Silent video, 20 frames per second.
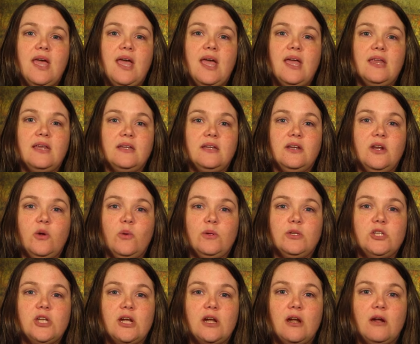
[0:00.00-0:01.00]
and we
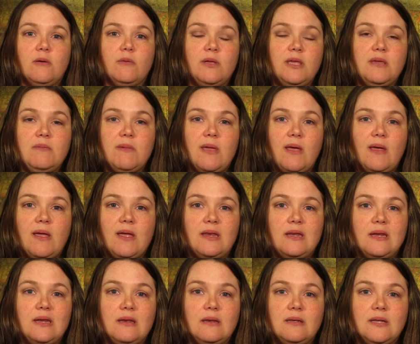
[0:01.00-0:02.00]
check our email
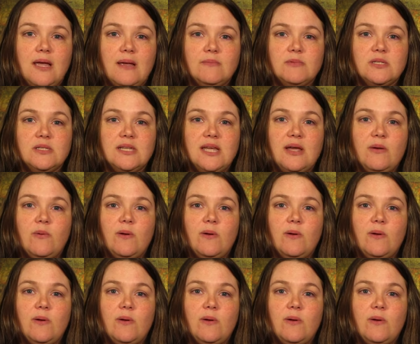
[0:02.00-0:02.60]
80 times a day.